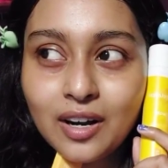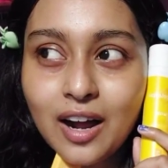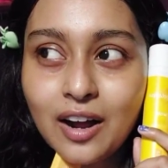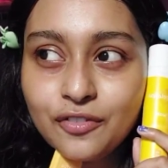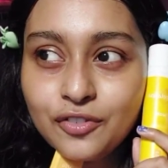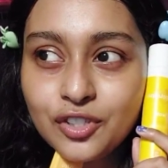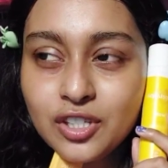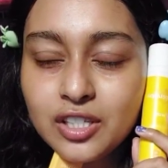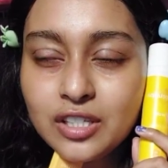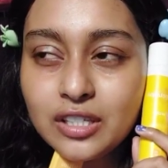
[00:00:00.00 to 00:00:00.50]

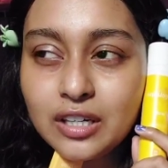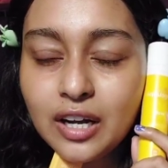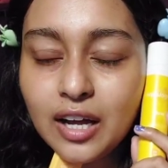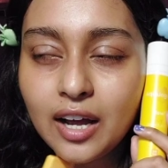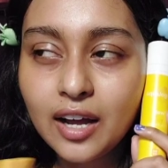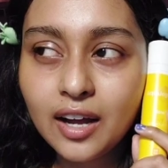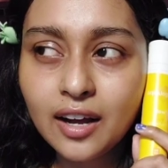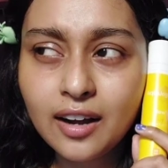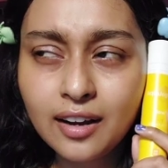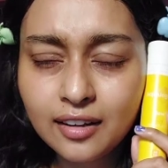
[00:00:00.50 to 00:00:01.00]
after
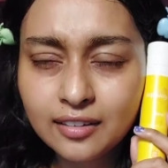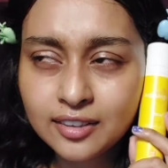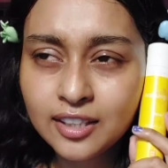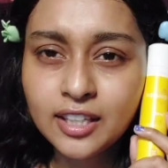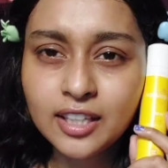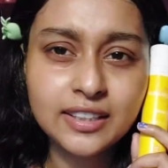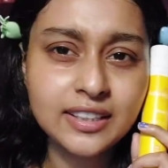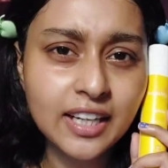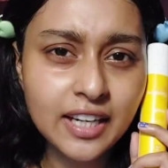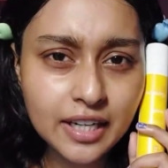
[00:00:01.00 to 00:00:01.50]

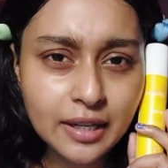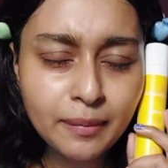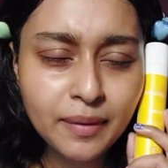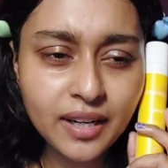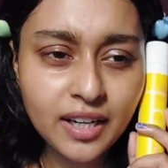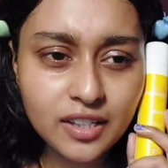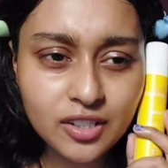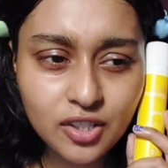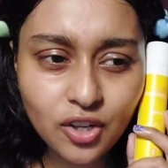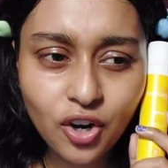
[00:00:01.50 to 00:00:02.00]
thirty
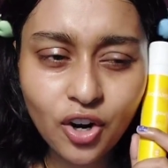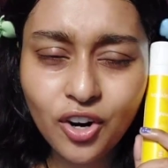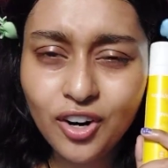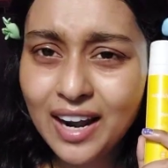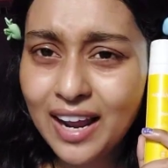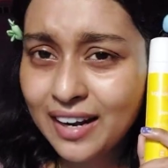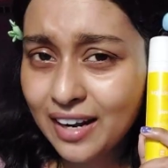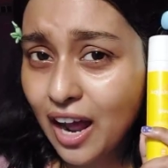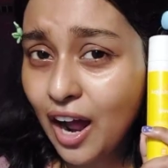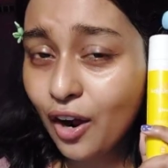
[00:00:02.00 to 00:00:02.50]
minutes or
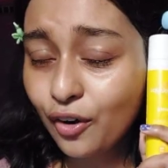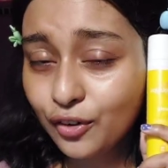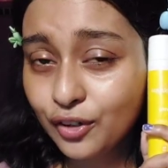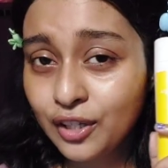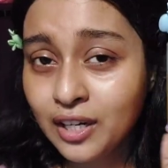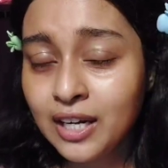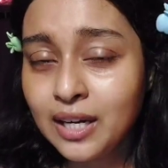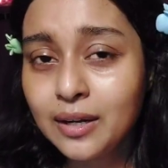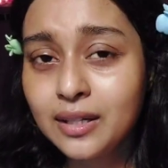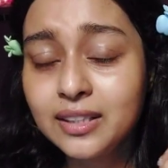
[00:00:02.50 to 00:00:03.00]
an hour,
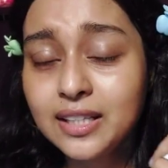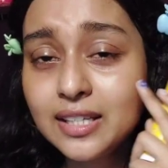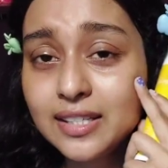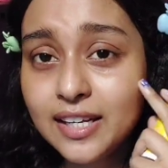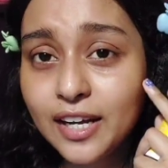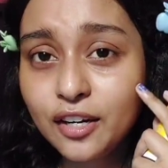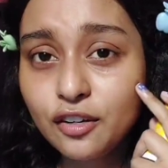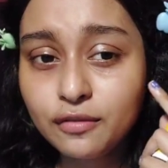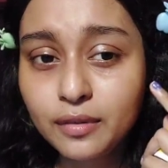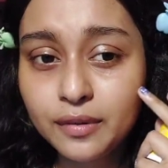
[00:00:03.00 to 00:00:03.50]
this
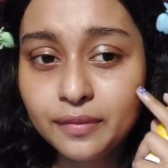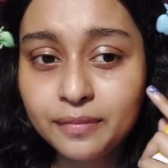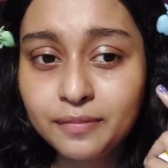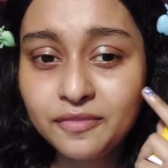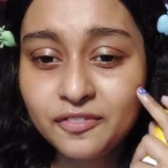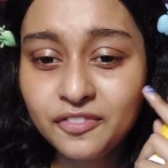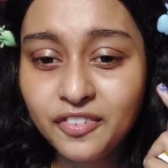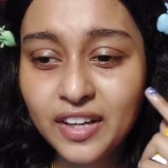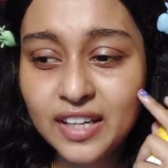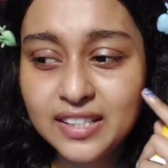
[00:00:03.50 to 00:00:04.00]
side of my
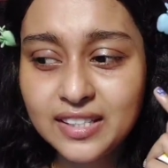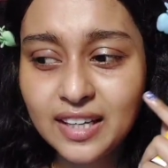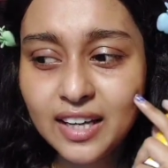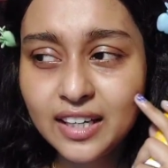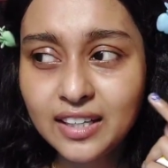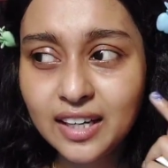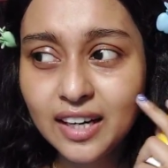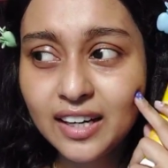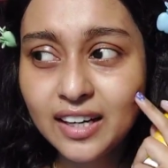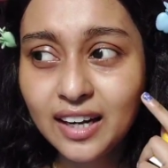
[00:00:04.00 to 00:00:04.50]
face it
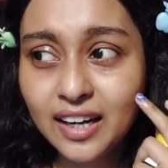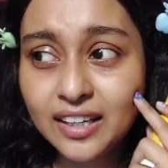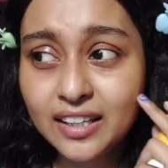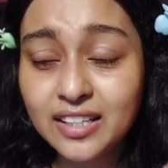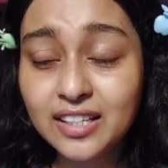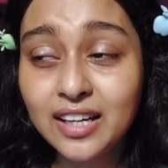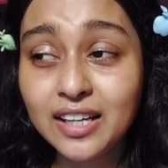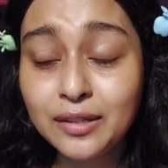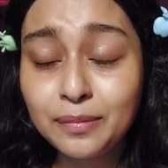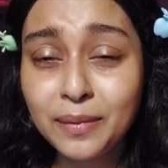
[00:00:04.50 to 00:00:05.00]
it, it,
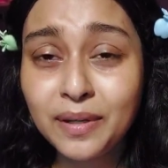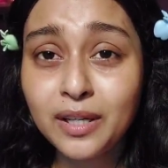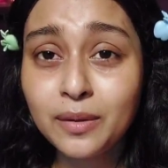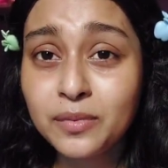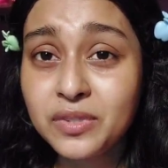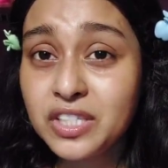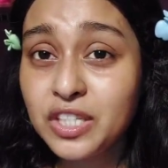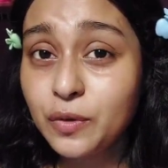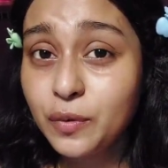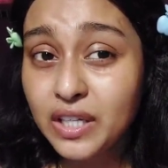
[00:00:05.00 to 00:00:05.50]
it
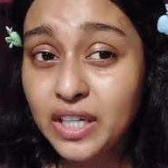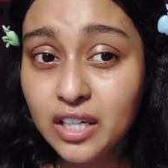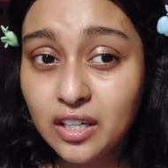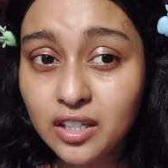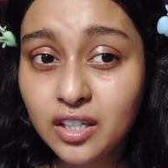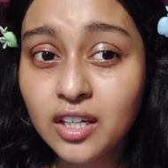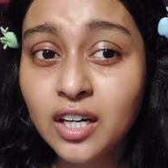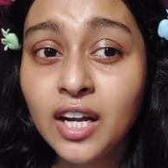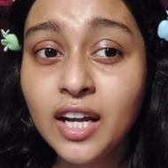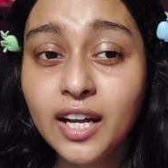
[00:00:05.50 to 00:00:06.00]
becomes
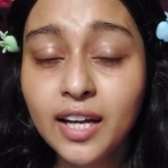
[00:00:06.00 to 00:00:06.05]
dewier.